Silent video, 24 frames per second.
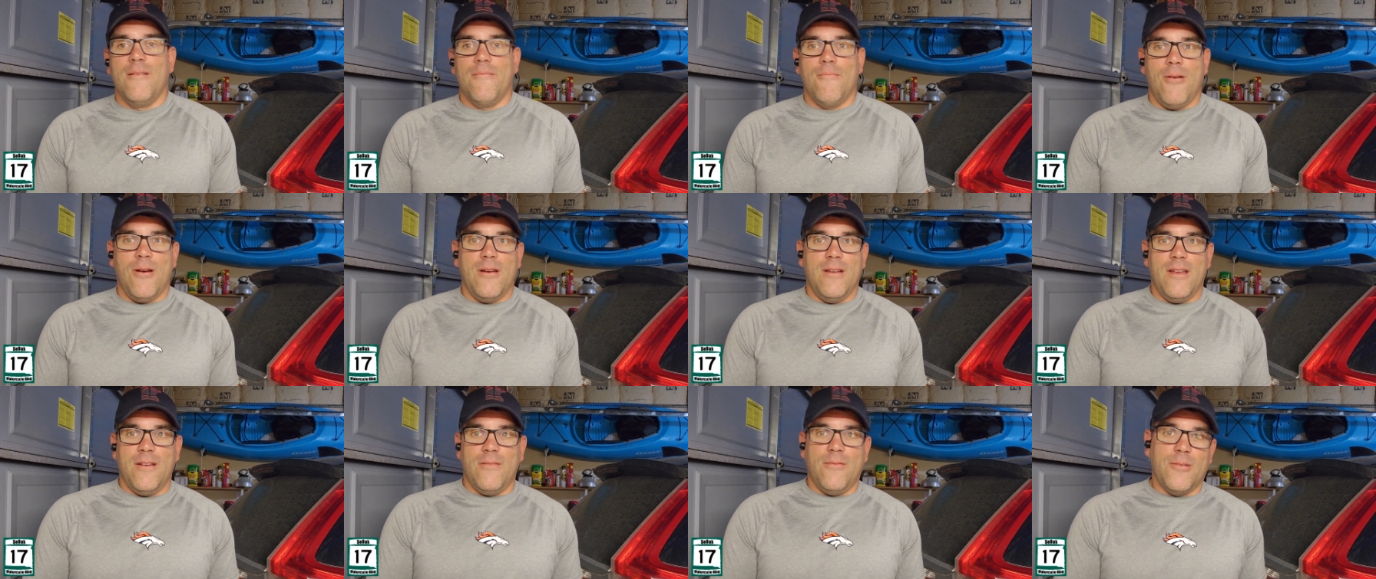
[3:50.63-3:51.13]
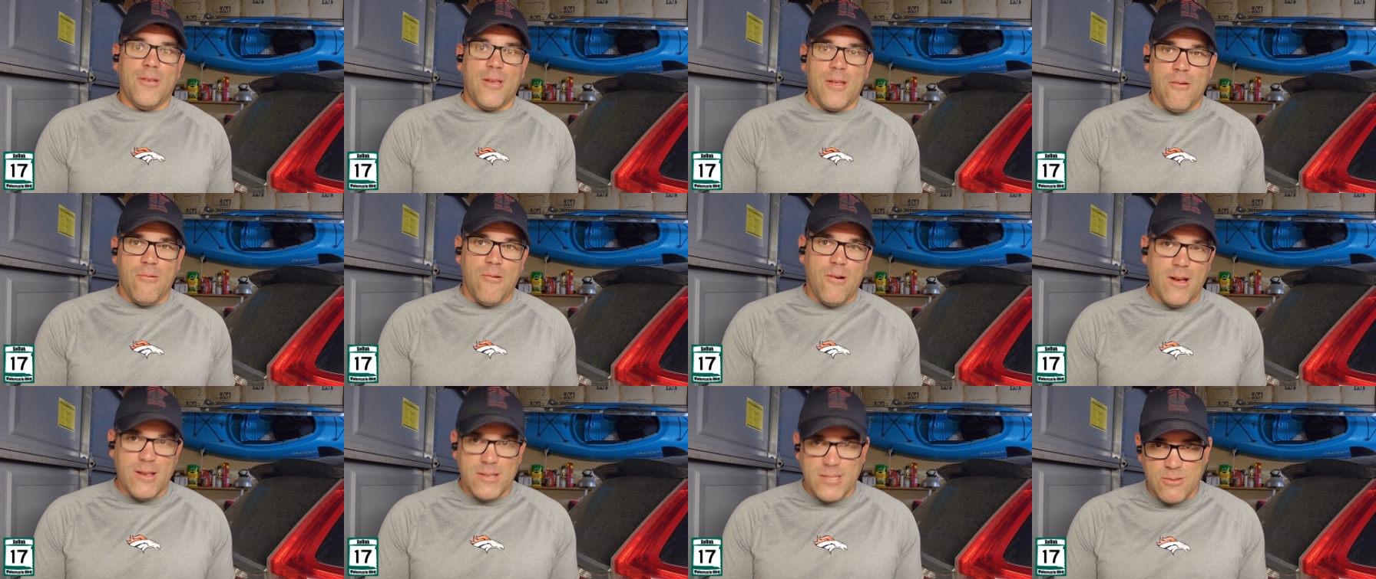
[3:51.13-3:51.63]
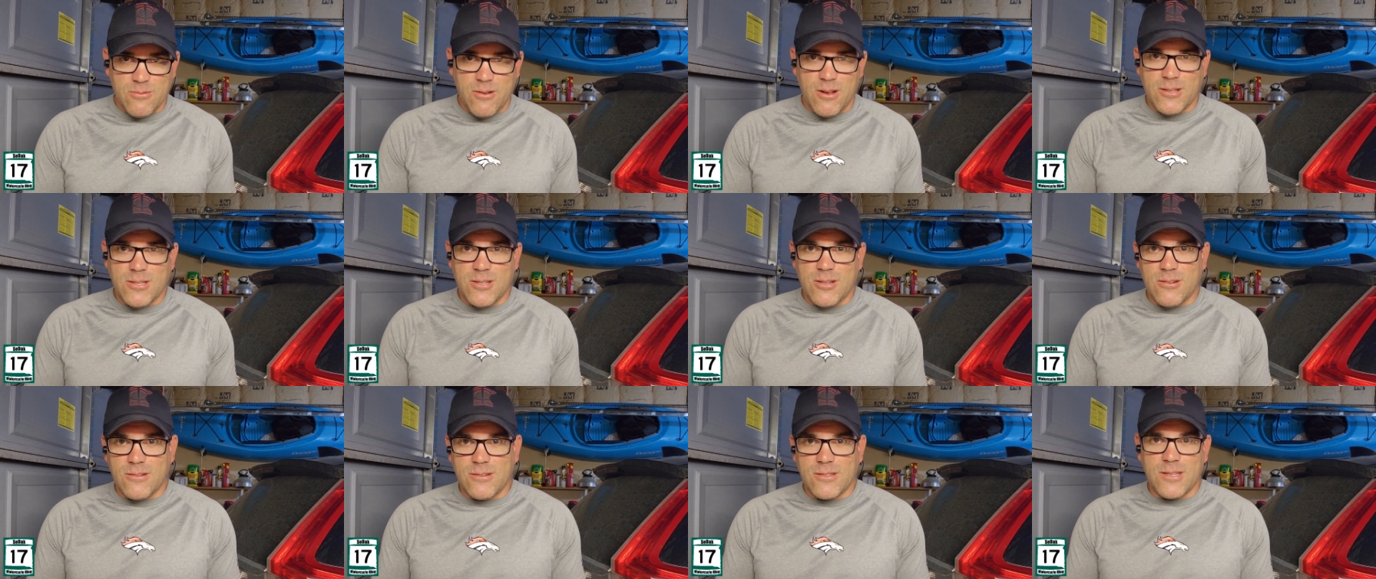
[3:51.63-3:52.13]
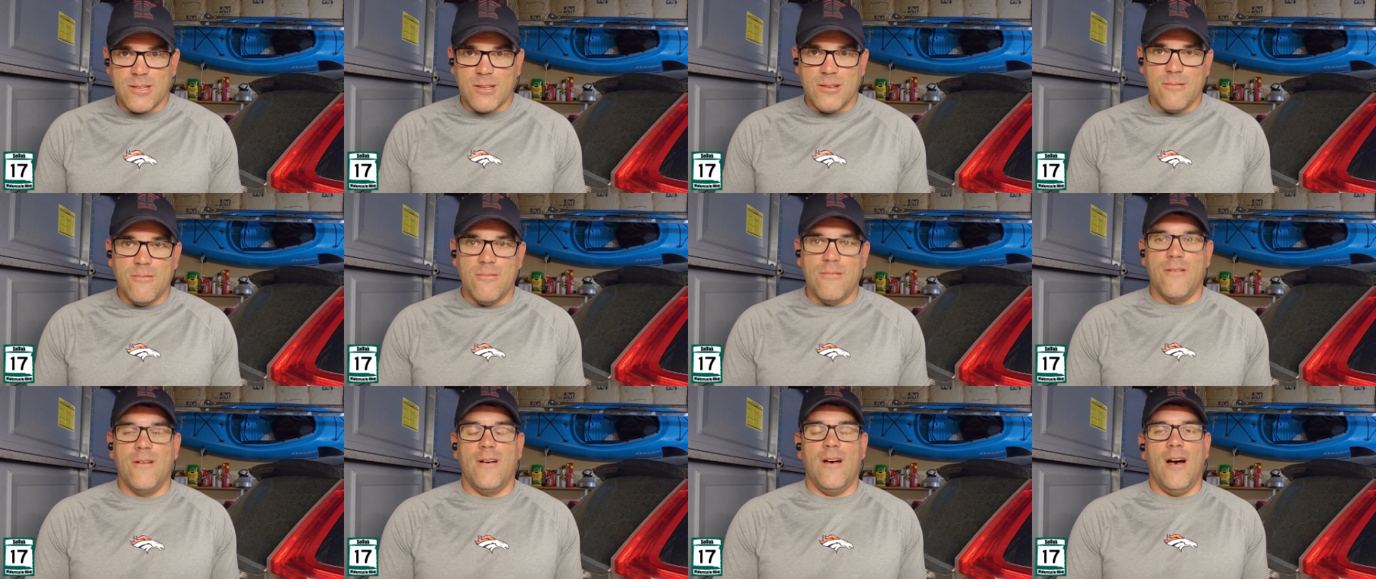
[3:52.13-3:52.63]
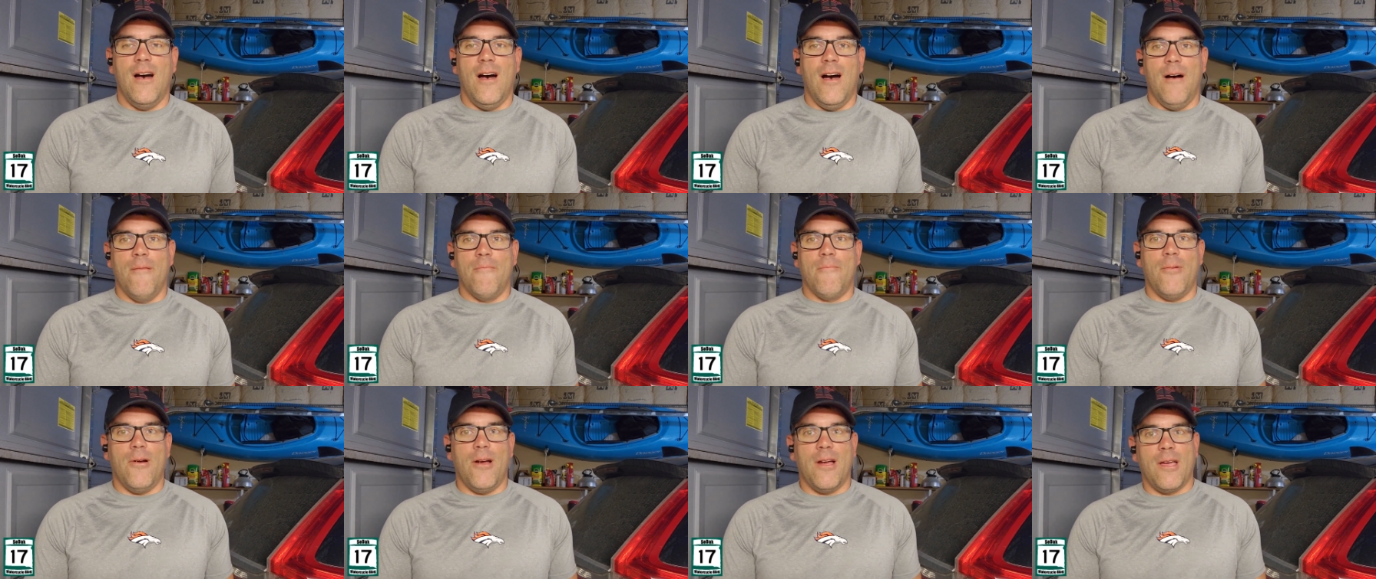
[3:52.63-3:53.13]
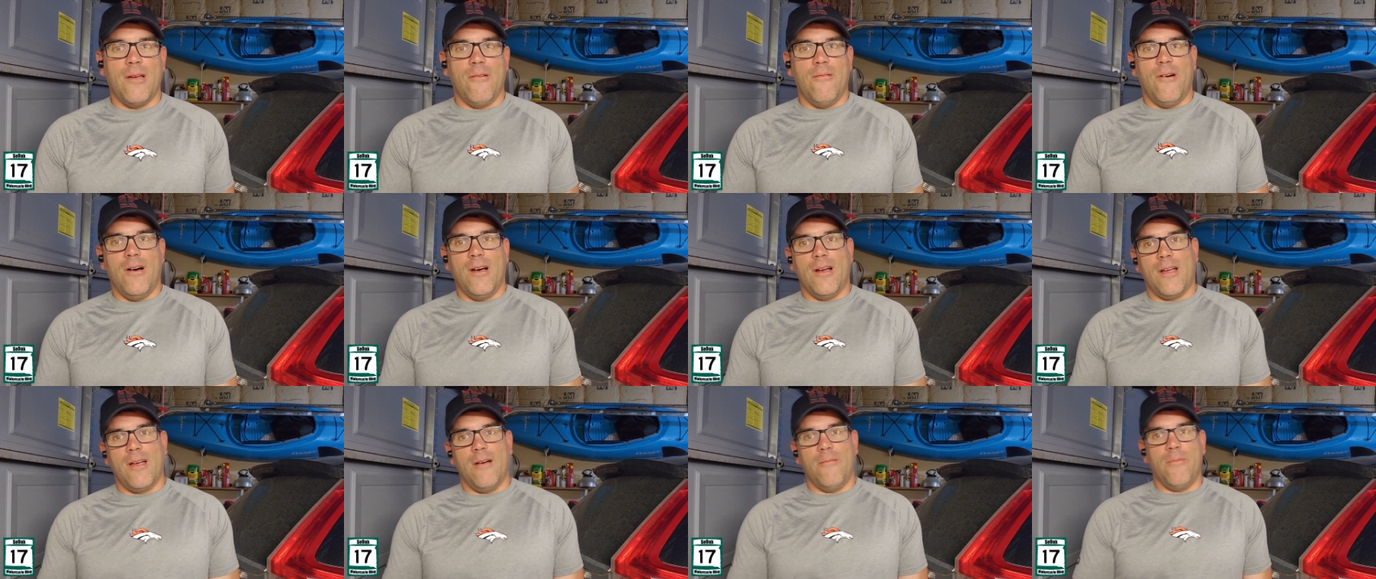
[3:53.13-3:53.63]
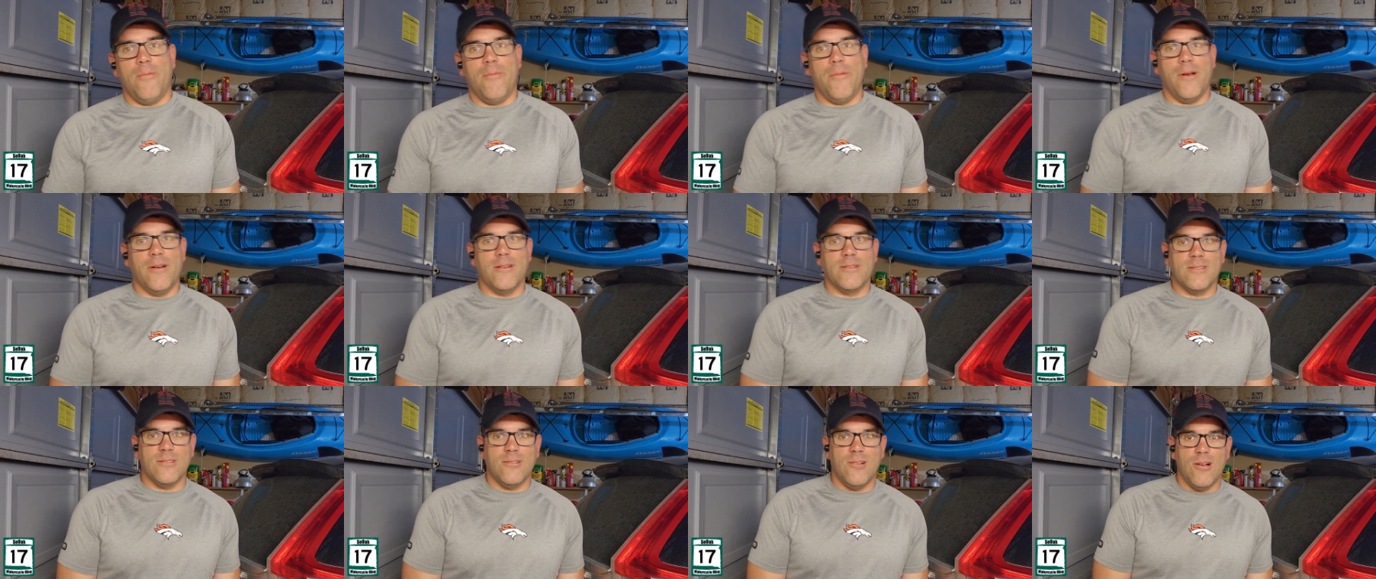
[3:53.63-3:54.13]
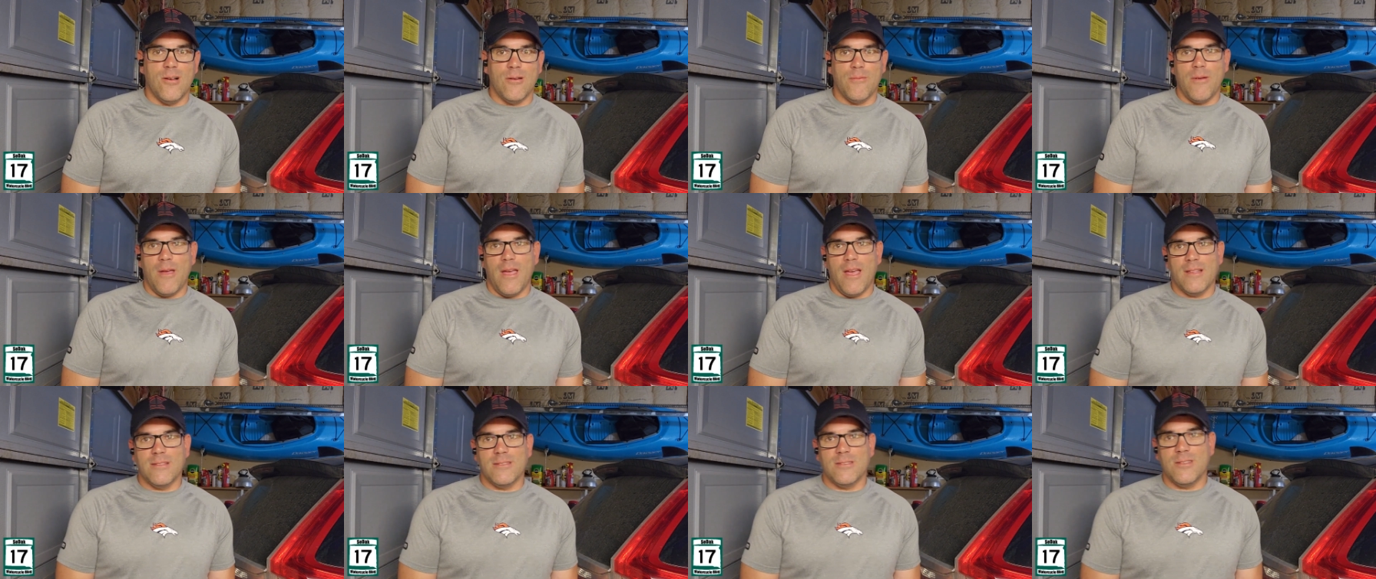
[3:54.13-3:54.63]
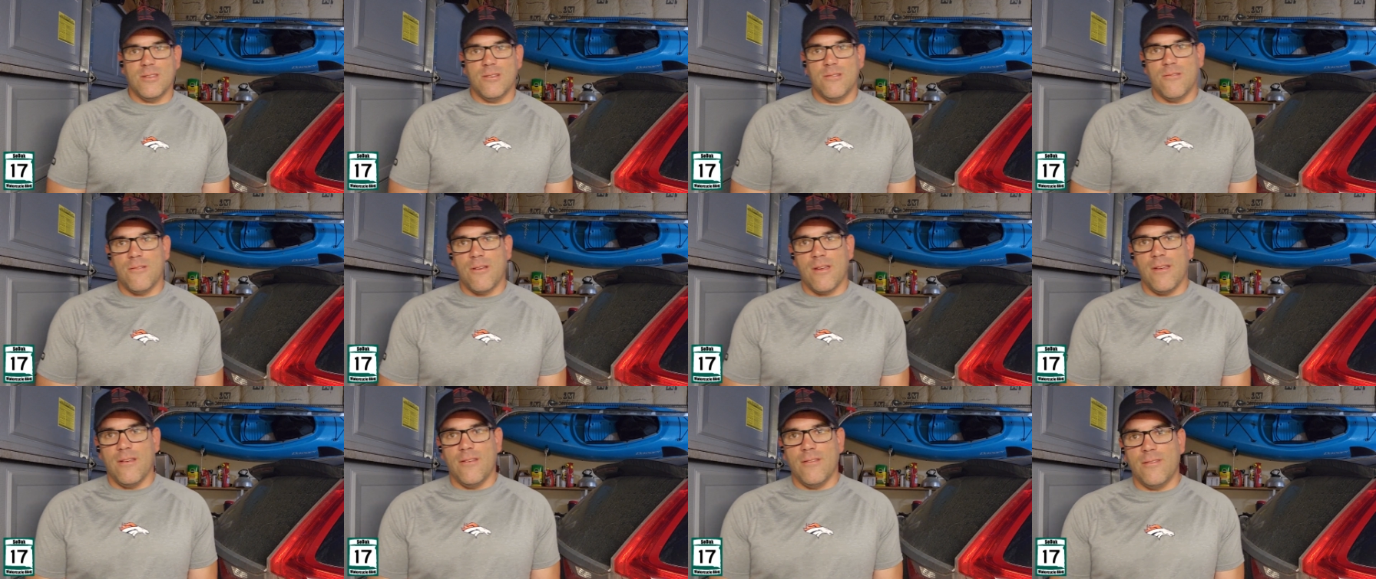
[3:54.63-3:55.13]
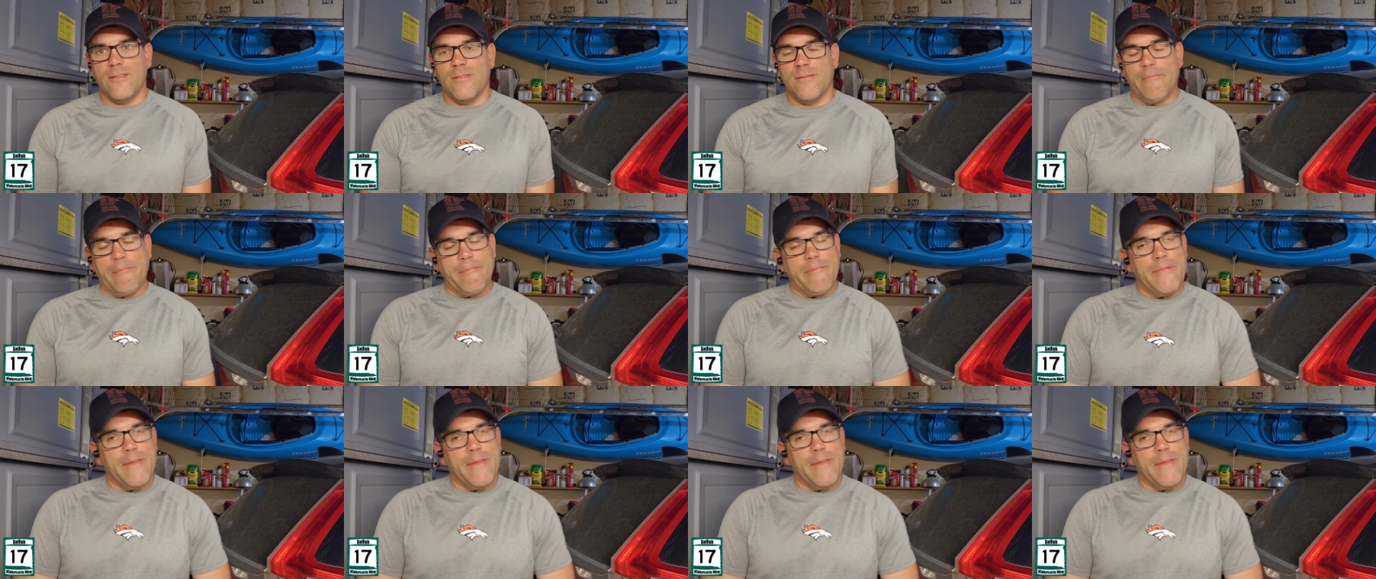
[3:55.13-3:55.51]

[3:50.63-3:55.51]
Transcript: Probably definitely gonna want a sweatshirt too. Um, probably gonna want a couple pairs of long pants too, because